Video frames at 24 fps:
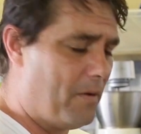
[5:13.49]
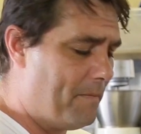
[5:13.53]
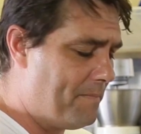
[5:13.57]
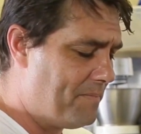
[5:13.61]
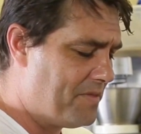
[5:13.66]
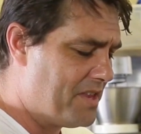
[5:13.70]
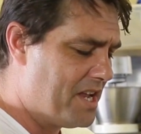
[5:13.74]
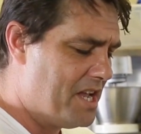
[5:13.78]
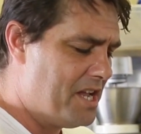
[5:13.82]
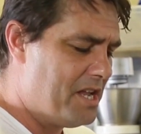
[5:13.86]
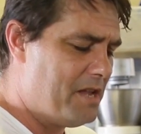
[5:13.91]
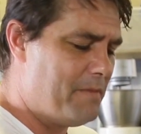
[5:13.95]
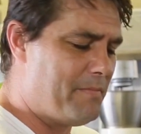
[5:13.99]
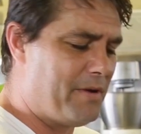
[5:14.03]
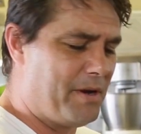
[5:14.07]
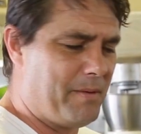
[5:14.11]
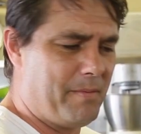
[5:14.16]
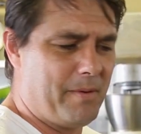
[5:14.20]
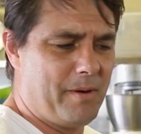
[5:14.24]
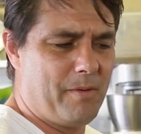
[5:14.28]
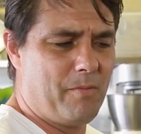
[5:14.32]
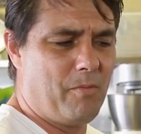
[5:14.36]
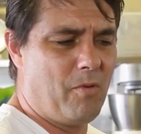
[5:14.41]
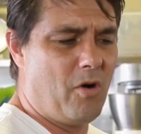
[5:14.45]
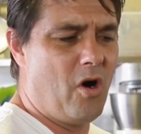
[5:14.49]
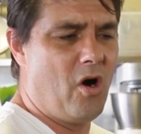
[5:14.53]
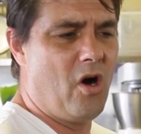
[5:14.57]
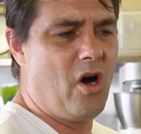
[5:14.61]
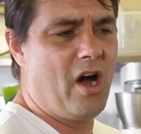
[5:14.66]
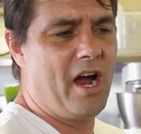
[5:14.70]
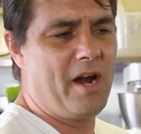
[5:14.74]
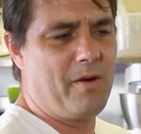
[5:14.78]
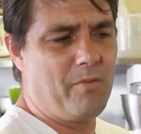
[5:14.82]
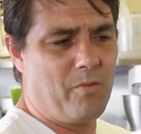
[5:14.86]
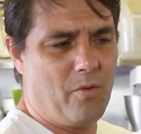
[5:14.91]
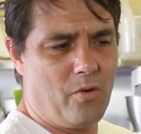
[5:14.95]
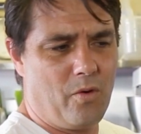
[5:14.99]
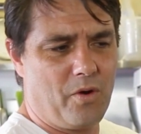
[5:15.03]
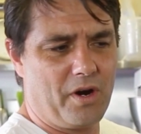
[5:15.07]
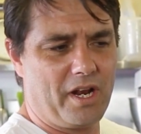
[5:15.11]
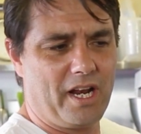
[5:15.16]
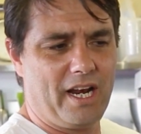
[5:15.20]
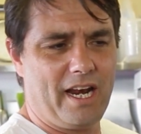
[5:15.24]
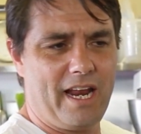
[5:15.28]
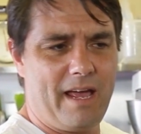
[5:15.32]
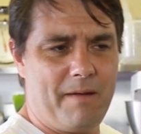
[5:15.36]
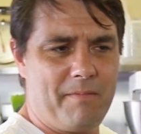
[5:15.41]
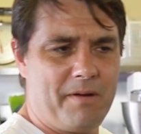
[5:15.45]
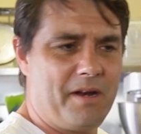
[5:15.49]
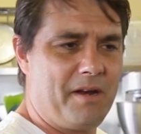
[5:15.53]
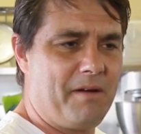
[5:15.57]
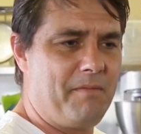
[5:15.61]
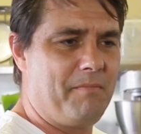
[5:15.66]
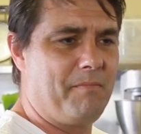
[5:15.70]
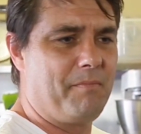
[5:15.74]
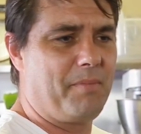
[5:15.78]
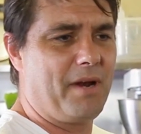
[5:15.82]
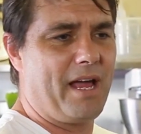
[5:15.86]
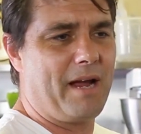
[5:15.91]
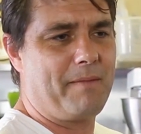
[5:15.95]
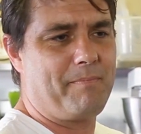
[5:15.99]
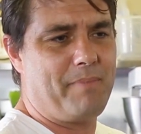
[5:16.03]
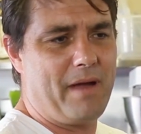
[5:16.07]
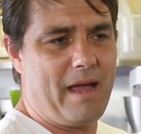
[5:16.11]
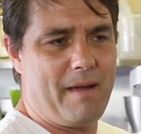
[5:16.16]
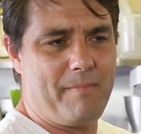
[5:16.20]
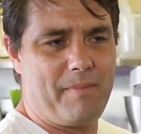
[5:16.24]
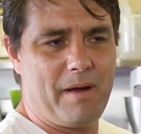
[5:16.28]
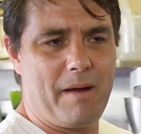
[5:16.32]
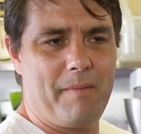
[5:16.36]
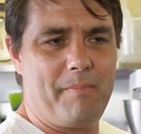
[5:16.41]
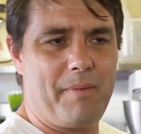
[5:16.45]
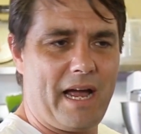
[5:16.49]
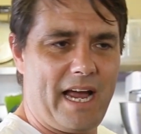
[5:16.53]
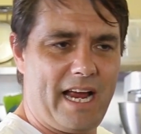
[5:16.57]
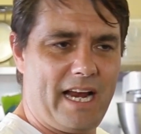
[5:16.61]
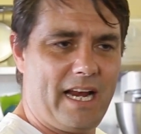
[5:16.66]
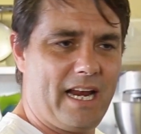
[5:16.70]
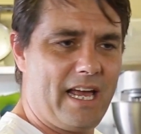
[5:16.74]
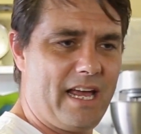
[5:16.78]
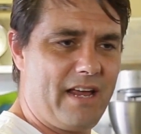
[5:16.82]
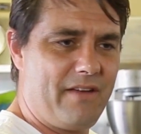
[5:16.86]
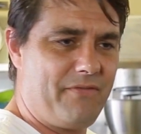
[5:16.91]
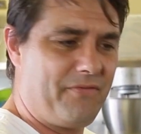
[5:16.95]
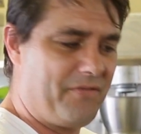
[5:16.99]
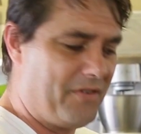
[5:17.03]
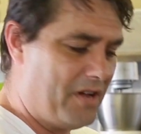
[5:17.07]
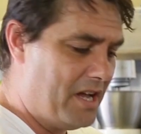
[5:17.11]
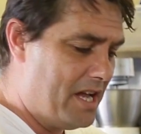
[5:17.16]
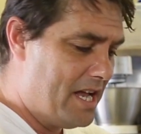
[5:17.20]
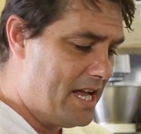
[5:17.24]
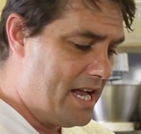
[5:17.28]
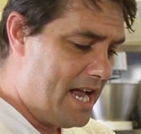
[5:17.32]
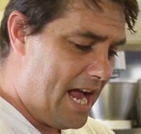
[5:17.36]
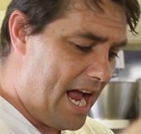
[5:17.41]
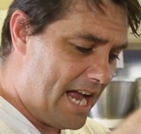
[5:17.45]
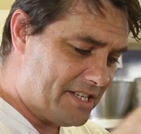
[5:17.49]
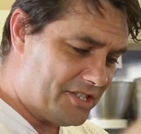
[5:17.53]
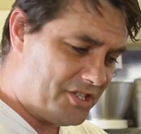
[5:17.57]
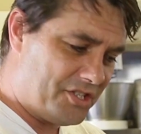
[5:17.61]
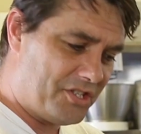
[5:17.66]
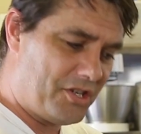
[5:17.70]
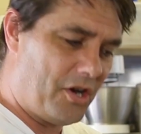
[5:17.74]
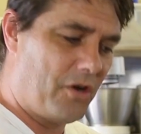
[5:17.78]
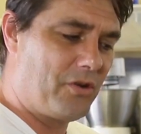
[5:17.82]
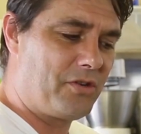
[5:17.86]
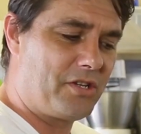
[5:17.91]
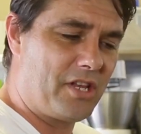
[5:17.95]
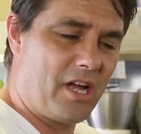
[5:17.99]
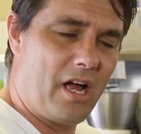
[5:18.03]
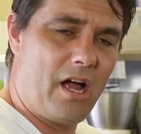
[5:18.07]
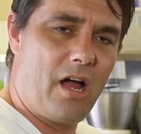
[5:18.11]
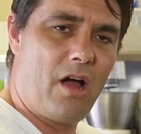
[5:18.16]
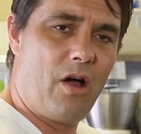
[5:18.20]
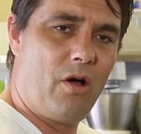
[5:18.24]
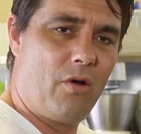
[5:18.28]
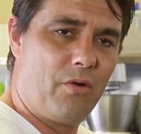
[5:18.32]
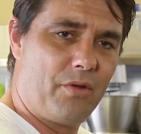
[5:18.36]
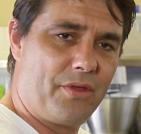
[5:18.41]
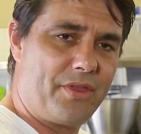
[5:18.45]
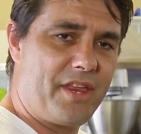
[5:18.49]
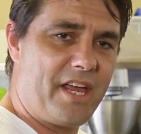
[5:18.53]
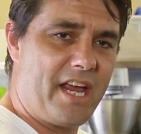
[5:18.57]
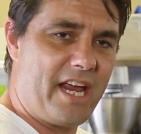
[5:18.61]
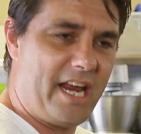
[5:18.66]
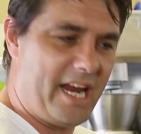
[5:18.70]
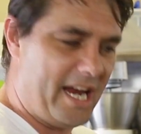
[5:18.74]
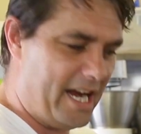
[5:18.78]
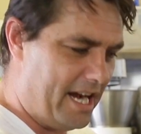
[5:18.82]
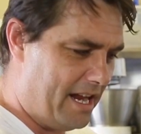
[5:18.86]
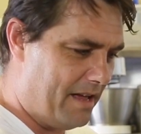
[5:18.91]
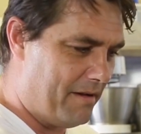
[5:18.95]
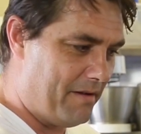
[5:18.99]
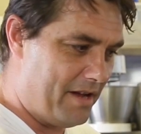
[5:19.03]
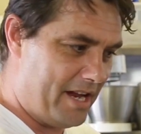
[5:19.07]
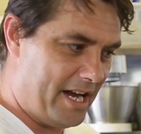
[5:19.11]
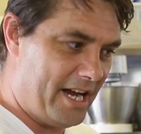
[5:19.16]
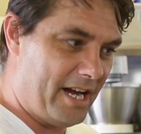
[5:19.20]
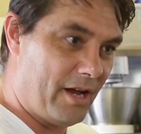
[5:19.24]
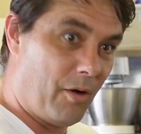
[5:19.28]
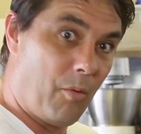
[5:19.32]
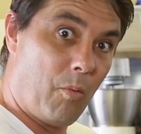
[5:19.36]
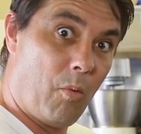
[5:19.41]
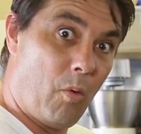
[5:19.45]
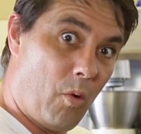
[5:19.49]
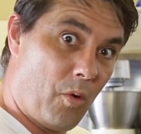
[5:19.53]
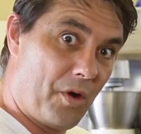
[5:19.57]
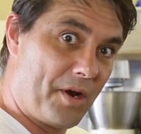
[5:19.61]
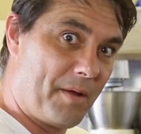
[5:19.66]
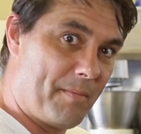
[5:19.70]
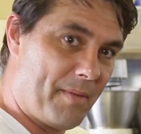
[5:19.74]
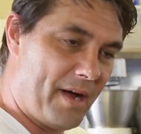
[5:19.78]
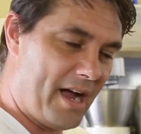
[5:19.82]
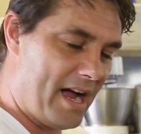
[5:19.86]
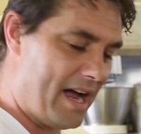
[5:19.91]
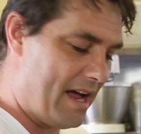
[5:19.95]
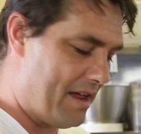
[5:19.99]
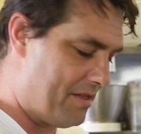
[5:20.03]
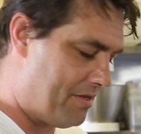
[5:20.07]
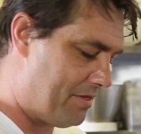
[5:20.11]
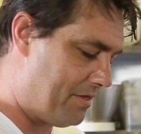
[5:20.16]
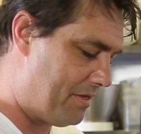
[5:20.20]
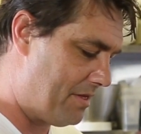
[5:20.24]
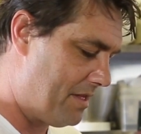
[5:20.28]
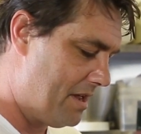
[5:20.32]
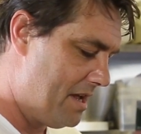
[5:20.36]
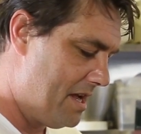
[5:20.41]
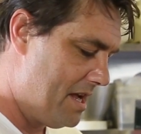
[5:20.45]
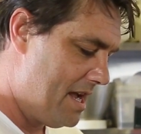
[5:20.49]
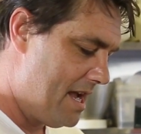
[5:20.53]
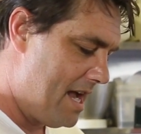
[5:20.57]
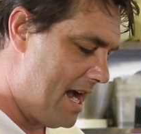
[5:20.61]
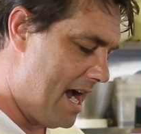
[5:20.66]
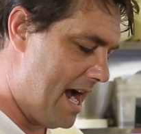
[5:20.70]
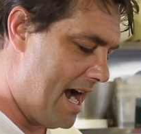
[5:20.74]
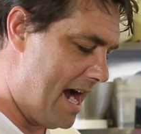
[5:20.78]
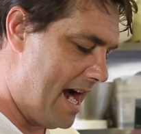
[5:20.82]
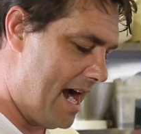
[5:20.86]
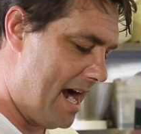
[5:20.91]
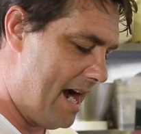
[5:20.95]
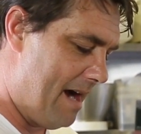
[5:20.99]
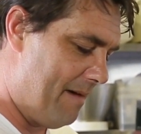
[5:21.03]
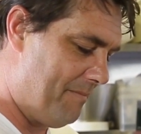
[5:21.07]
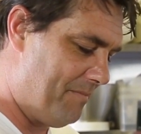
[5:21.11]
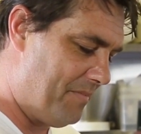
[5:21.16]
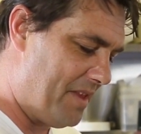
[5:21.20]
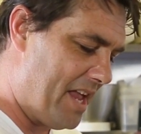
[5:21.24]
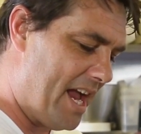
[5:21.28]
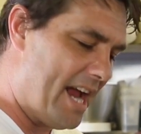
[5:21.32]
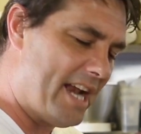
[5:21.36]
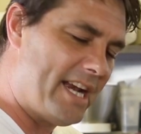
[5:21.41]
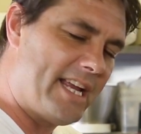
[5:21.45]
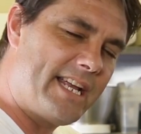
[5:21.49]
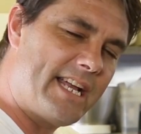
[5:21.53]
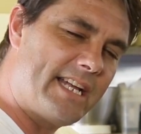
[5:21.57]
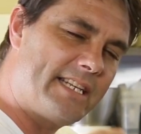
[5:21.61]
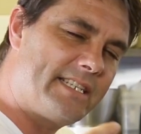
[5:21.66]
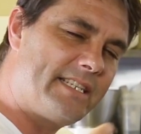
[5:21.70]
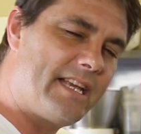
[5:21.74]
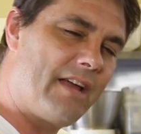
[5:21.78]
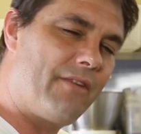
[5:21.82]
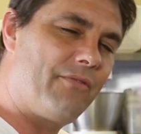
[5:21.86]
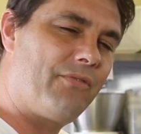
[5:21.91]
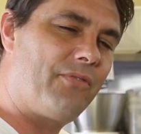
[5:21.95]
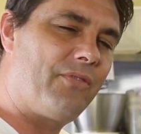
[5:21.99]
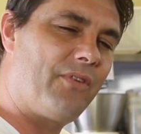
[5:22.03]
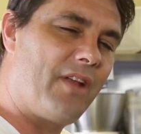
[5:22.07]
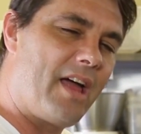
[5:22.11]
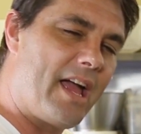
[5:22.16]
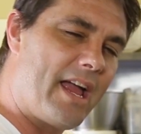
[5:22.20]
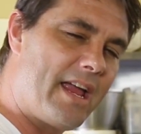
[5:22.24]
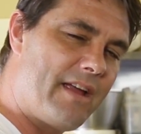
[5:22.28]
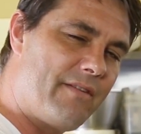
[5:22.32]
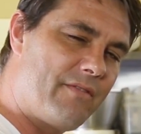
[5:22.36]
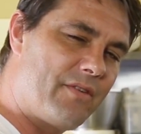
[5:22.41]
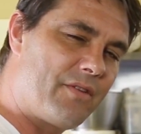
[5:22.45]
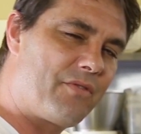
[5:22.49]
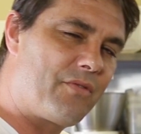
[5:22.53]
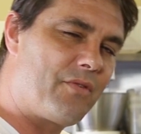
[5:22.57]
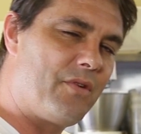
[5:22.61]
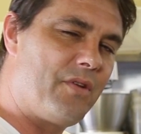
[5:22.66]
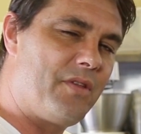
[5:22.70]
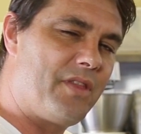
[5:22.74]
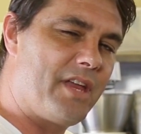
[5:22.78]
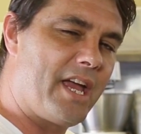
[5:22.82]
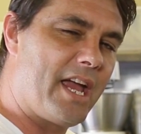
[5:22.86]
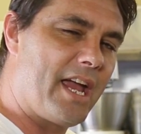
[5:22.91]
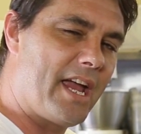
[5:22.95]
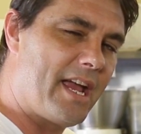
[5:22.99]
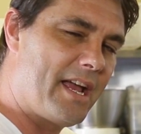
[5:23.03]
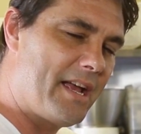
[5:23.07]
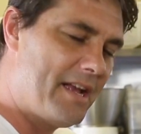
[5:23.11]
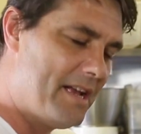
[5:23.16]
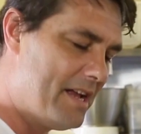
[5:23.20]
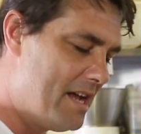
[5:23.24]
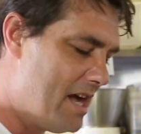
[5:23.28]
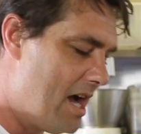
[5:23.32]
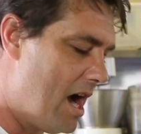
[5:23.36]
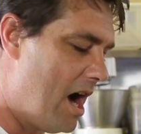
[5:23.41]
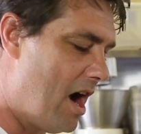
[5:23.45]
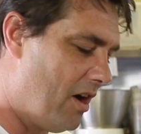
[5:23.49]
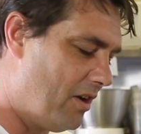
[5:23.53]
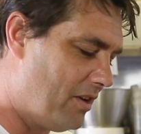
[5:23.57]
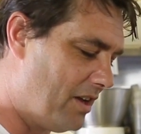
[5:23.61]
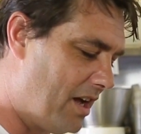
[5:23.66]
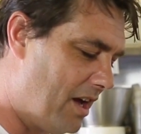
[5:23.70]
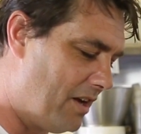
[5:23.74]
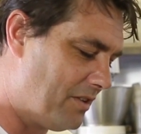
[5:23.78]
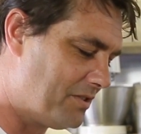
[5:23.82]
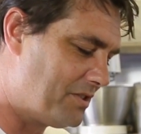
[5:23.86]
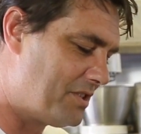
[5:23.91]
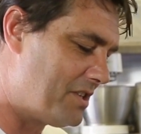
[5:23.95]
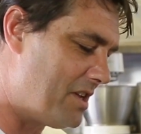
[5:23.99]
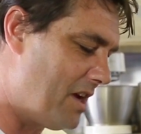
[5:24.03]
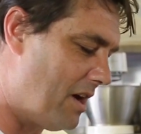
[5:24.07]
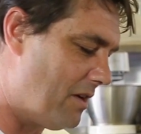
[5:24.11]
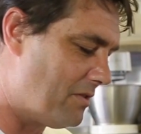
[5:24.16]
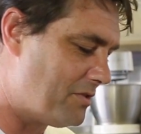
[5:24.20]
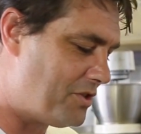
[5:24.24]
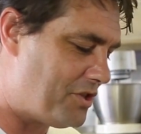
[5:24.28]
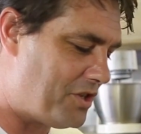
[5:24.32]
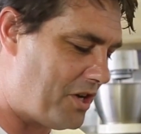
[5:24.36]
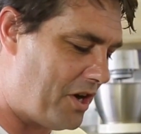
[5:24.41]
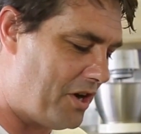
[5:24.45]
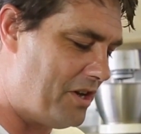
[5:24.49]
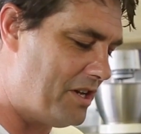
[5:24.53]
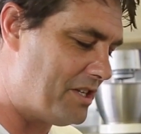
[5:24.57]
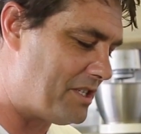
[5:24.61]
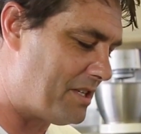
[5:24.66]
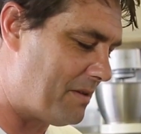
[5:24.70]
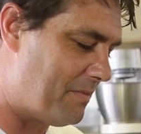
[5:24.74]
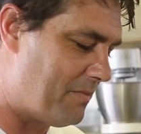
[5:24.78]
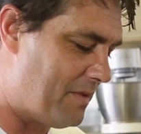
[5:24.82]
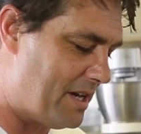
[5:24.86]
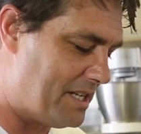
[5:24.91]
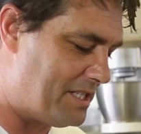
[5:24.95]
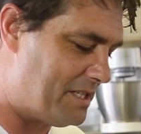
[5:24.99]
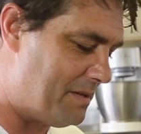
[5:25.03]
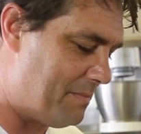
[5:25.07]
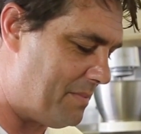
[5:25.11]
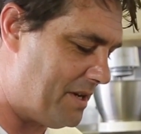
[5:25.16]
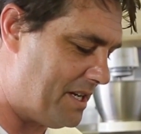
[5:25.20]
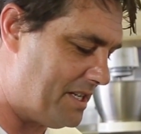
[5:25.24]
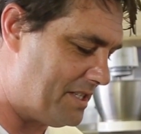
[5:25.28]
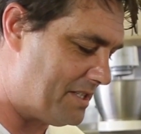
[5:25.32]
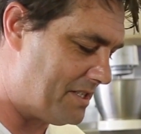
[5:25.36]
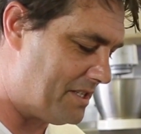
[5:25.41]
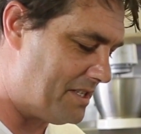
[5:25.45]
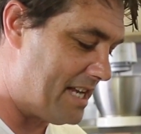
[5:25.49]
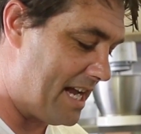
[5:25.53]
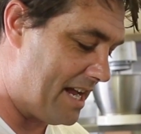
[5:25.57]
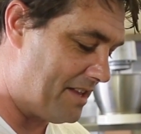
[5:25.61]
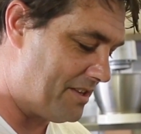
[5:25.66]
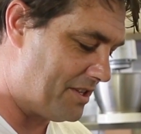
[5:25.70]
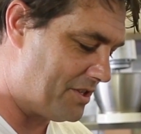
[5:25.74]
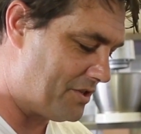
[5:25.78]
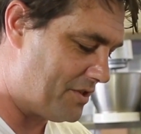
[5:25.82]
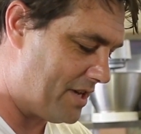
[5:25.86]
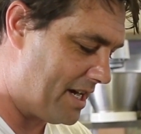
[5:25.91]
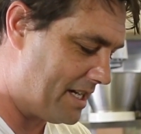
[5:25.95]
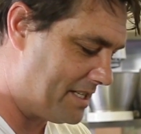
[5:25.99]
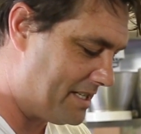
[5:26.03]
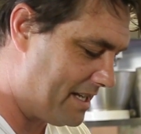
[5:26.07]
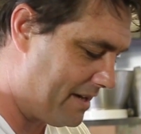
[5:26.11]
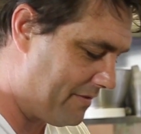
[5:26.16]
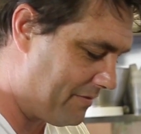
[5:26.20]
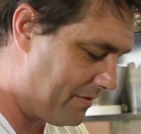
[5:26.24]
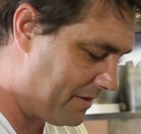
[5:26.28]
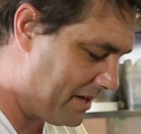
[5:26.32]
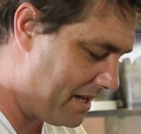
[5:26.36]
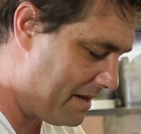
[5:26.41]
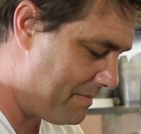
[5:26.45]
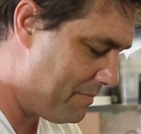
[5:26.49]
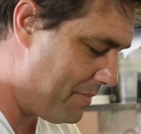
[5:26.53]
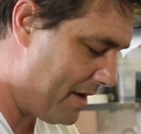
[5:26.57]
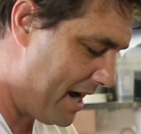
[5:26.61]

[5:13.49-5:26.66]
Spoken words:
A bit of wine, water, lemon, black pepper, bay leaf, and soak the whole thing in a water bath. And it gets that flavour through there. I'll show you some recipes down the track definitely.